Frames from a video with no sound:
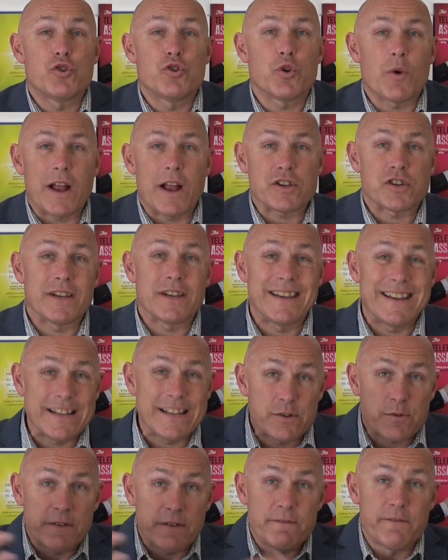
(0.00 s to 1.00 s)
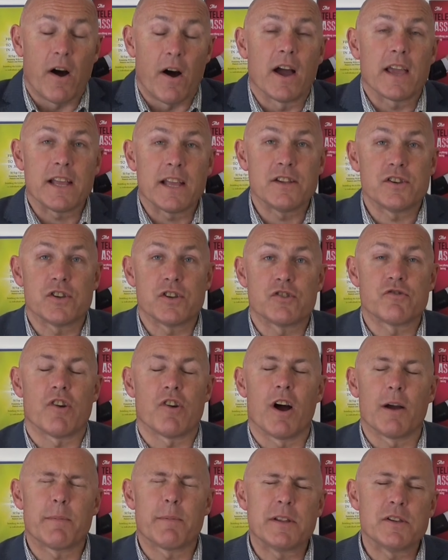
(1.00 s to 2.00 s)
do you actually need to invite into your
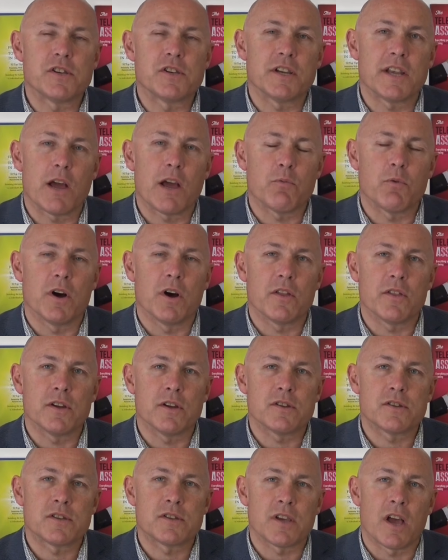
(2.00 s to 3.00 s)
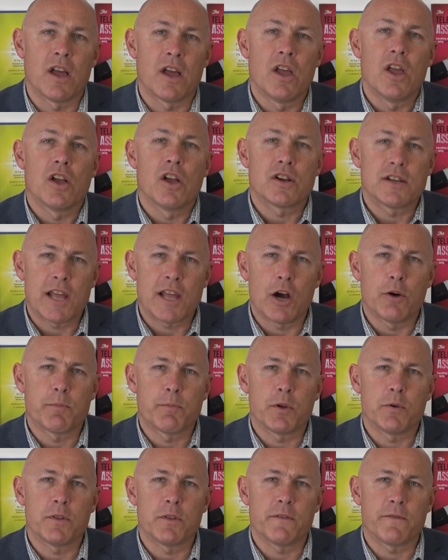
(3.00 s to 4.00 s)
tribe, into your network, that could
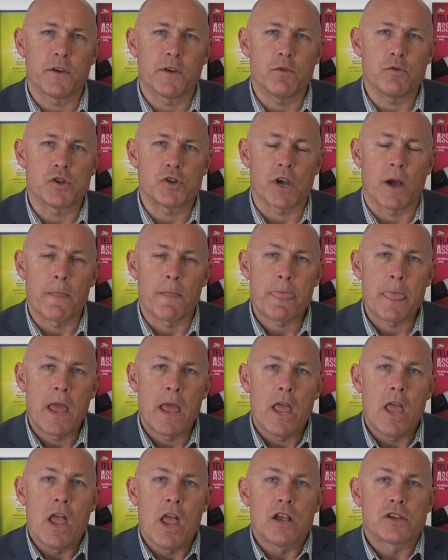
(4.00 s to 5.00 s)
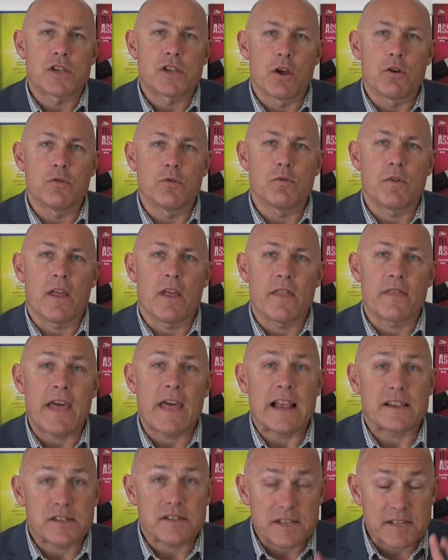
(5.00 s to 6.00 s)
help you in the future? So
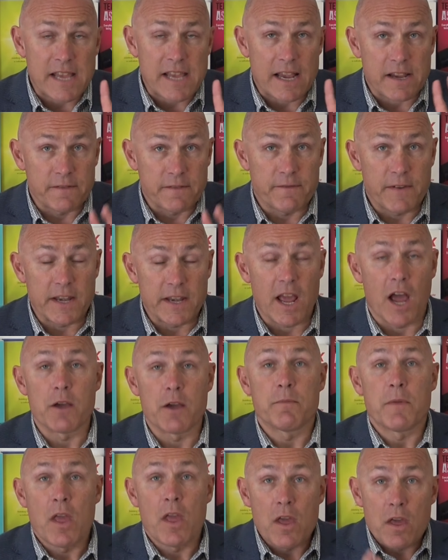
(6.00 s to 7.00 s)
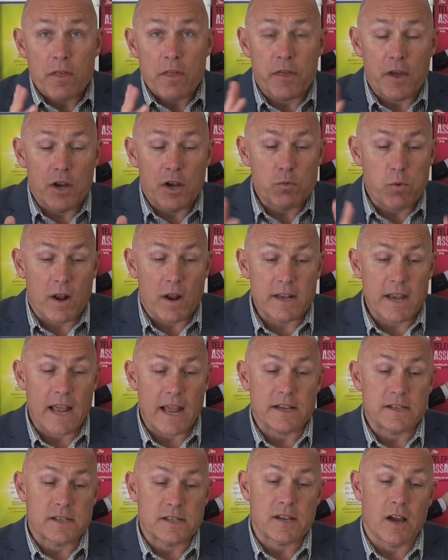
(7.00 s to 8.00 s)
that's the second video. Third one
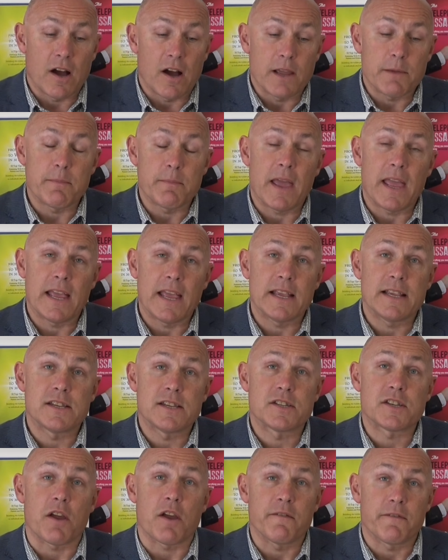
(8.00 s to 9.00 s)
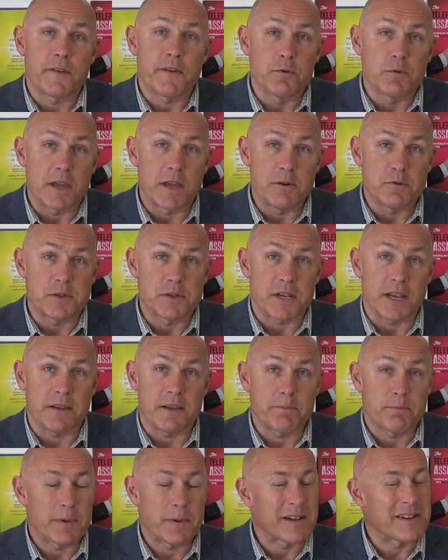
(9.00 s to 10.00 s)
next time is, don't feel guilty,
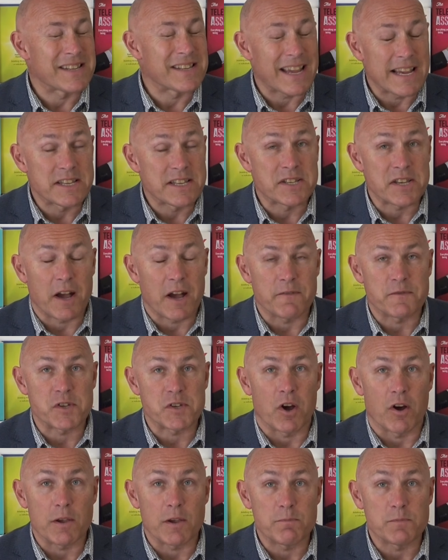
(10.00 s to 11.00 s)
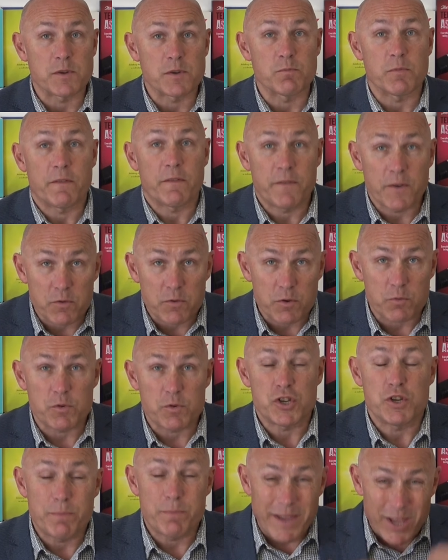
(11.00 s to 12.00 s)
because it is tough times and we feel that we
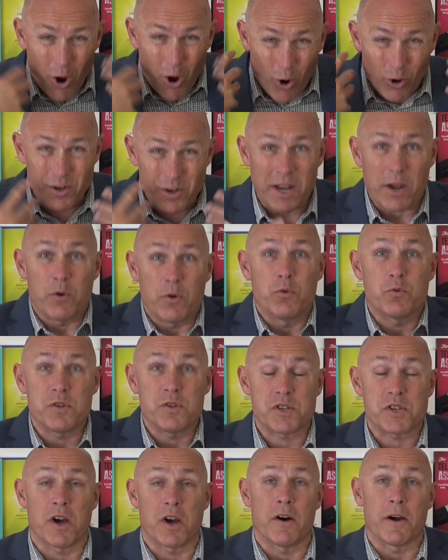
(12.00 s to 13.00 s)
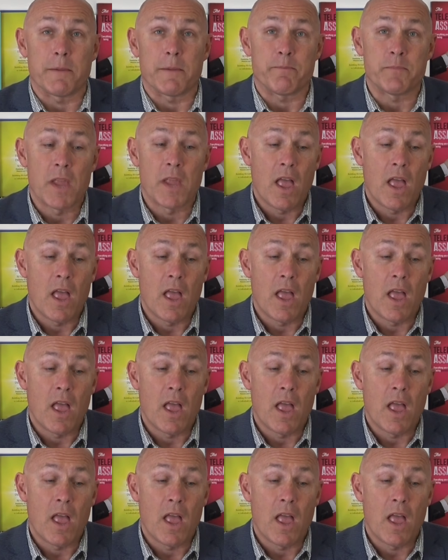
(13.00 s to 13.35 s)
should be on it all the time.